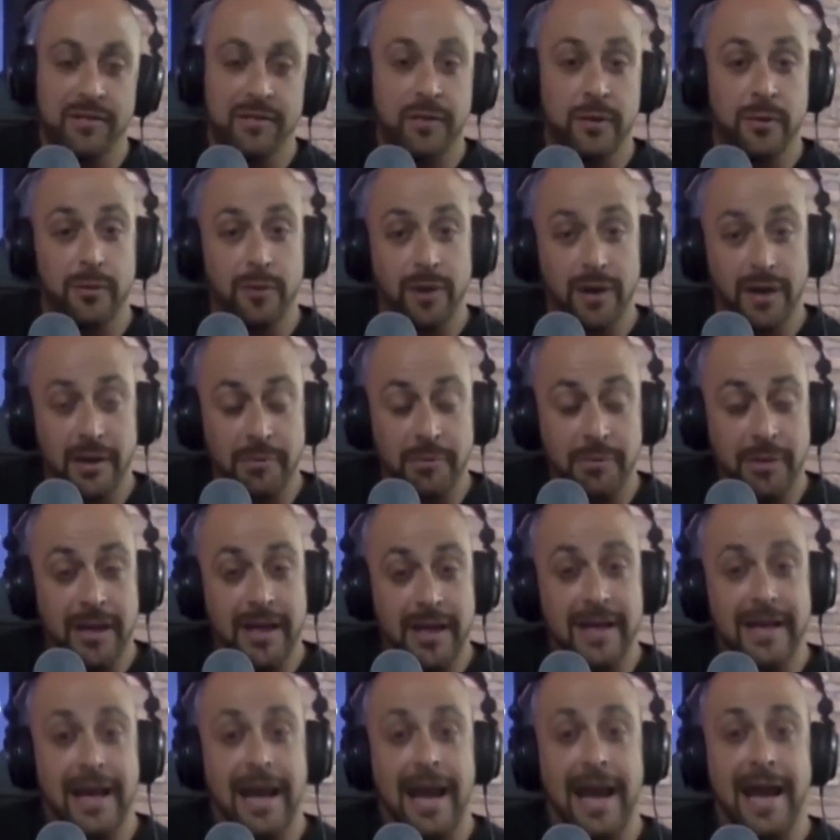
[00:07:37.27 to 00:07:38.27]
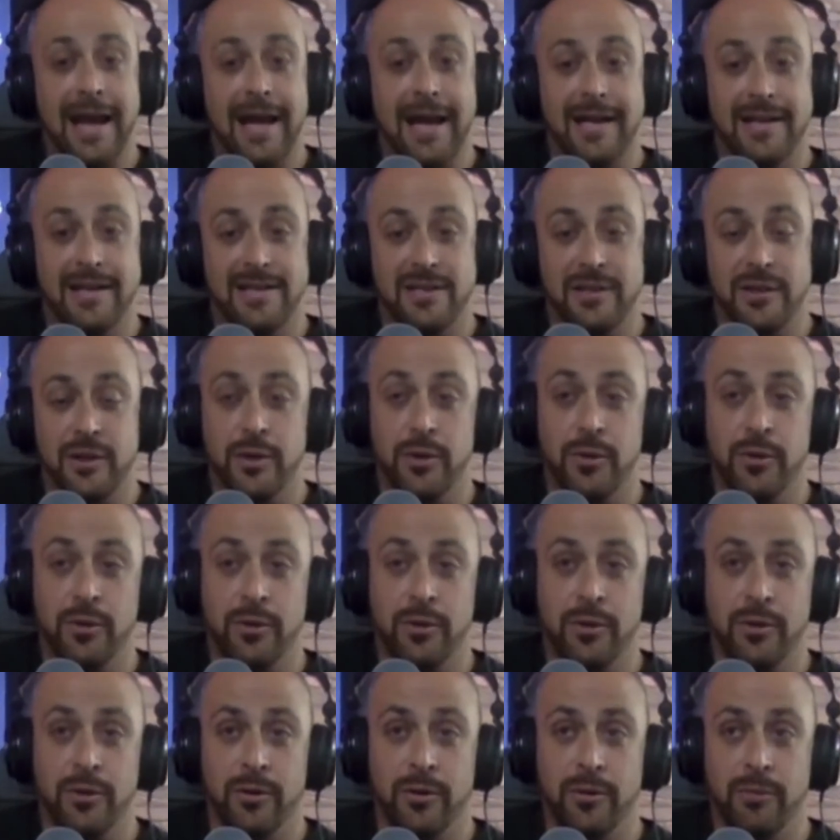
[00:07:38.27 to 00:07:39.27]
Even if you're running paid ads,
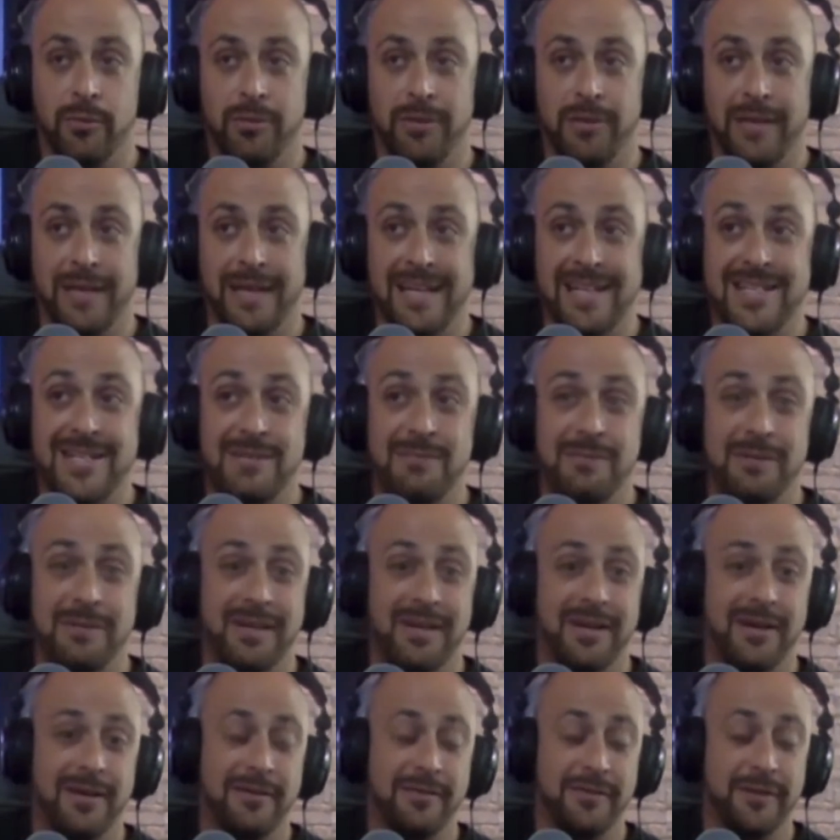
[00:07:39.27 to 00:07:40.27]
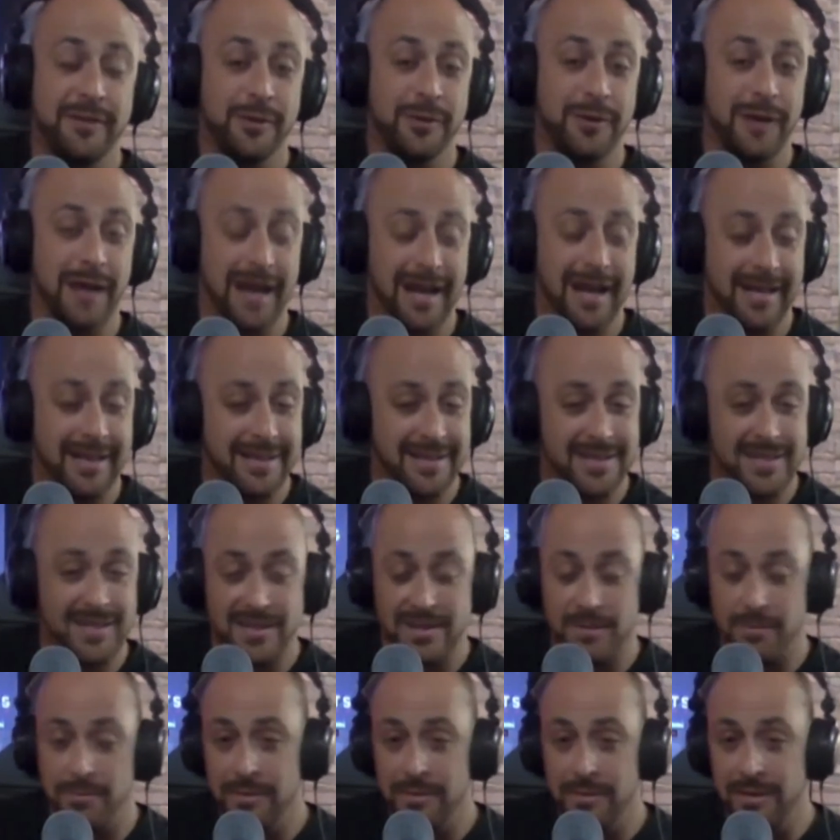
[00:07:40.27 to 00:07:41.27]
your placement of your
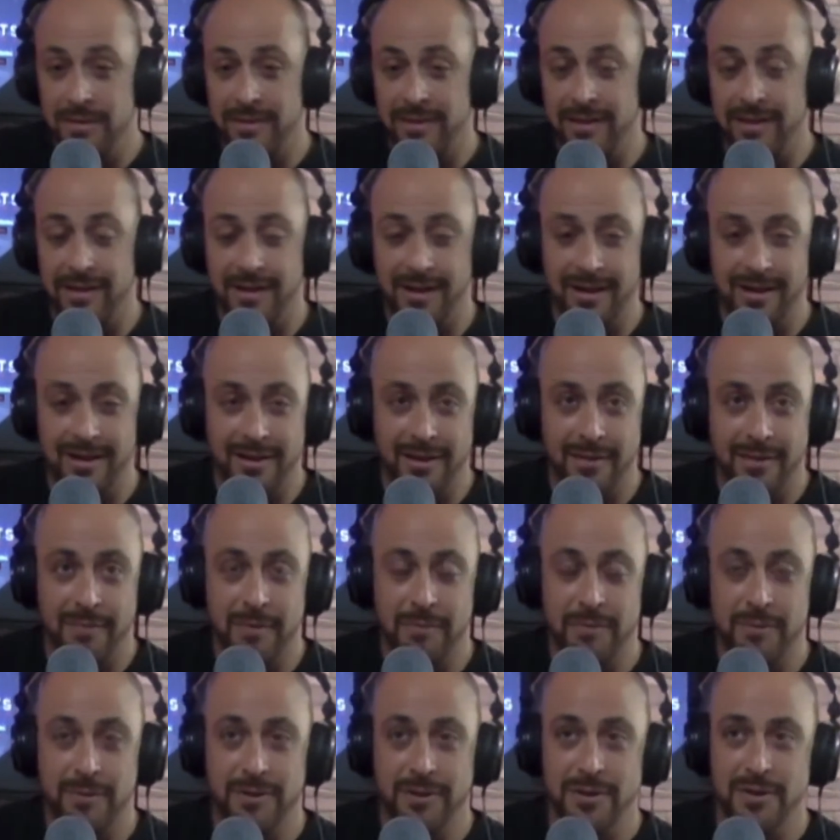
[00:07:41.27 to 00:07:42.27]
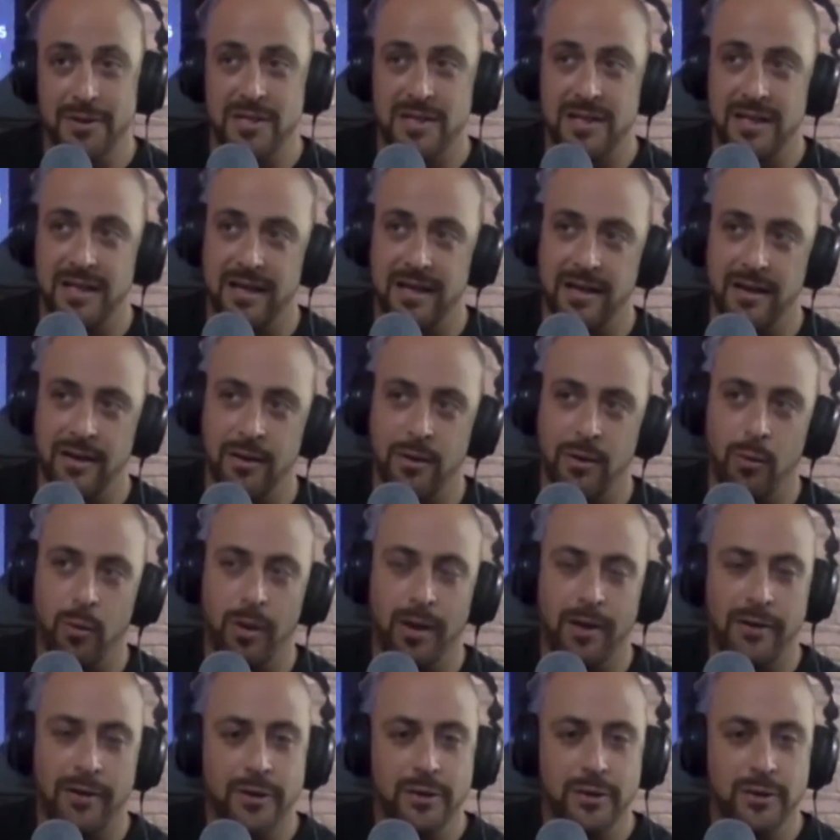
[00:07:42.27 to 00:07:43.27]
ad, and this is a myth that not a lot of people
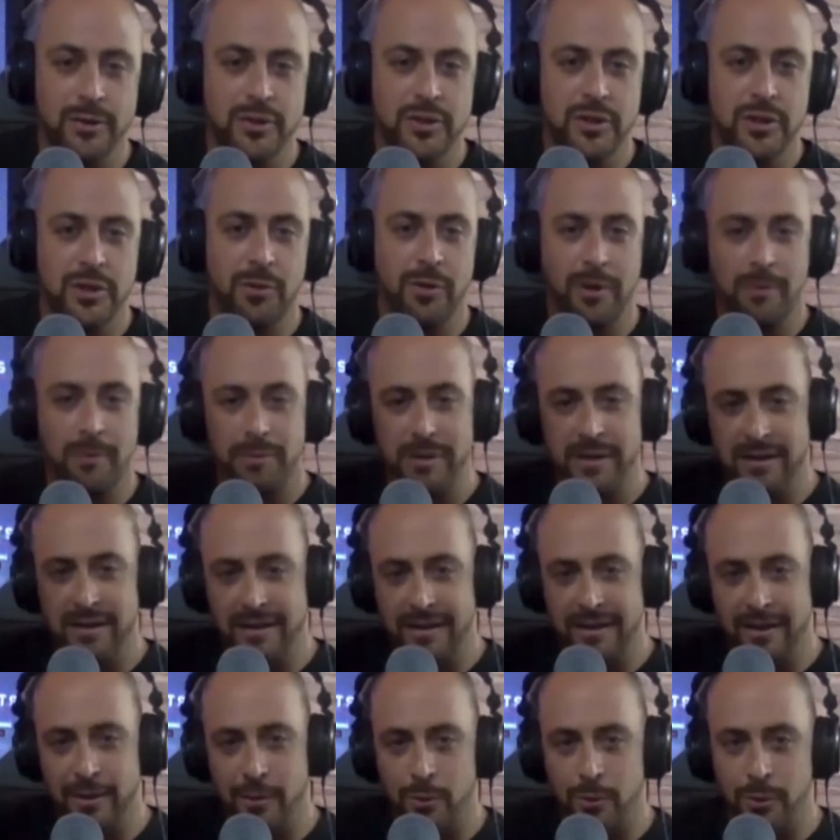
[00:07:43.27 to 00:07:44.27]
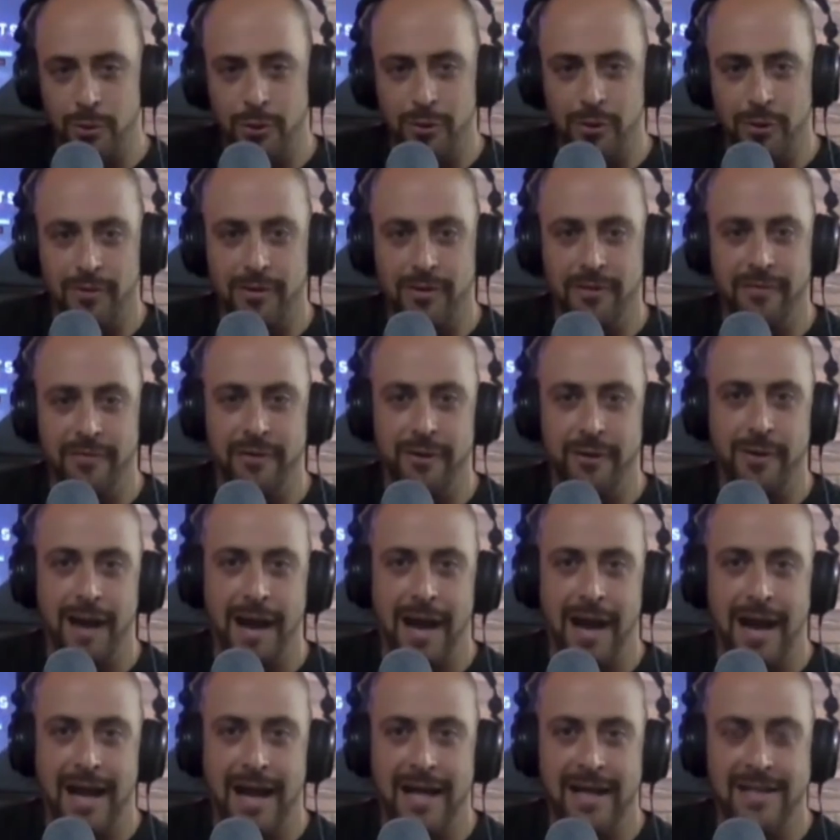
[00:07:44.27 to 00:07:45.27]
understand, where you show up in the order
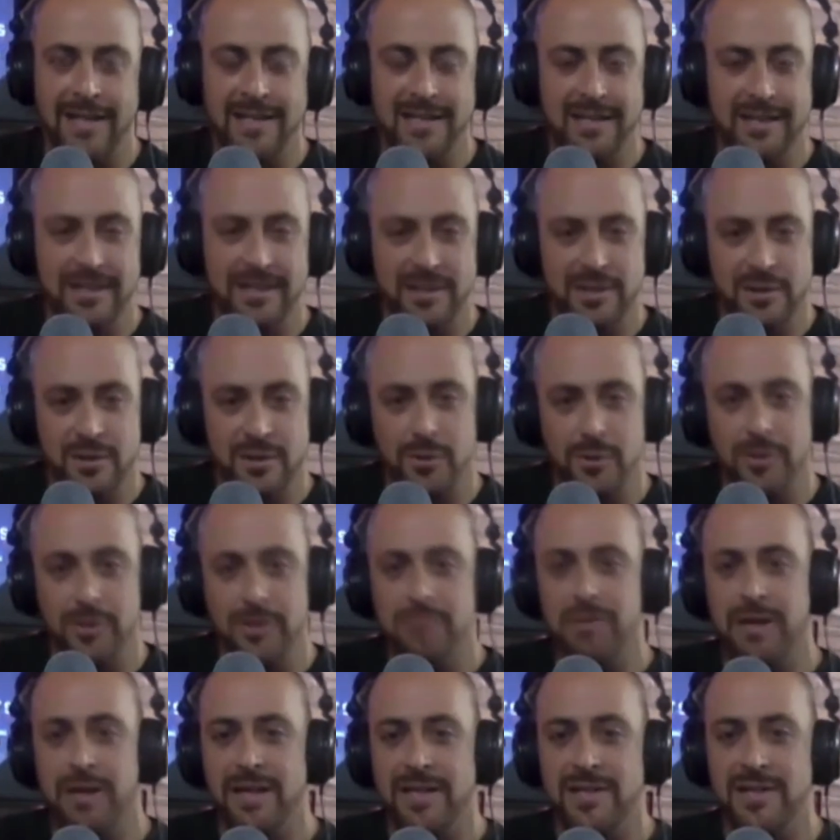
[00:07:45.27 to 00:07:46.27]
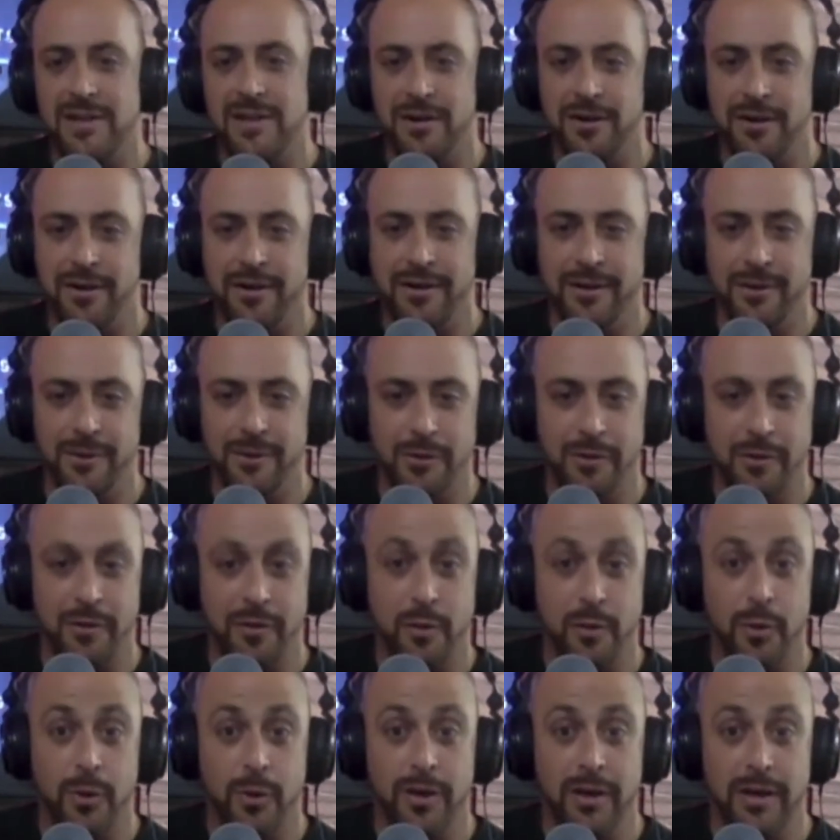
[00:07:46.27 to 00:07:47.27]
of your ads is solely based on
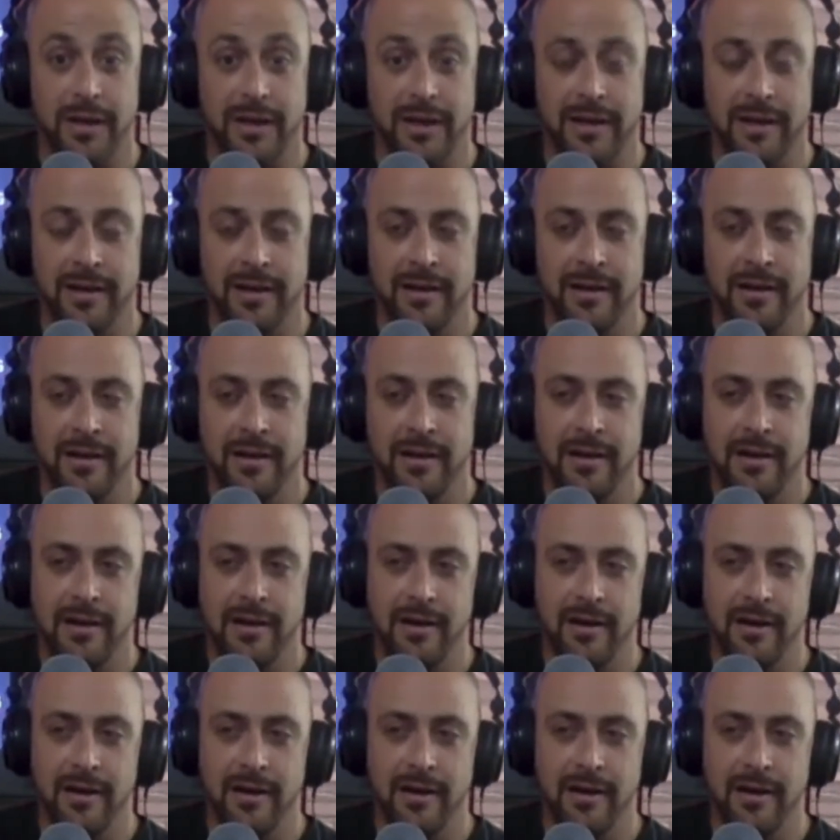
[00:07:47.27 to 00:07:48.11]
your authority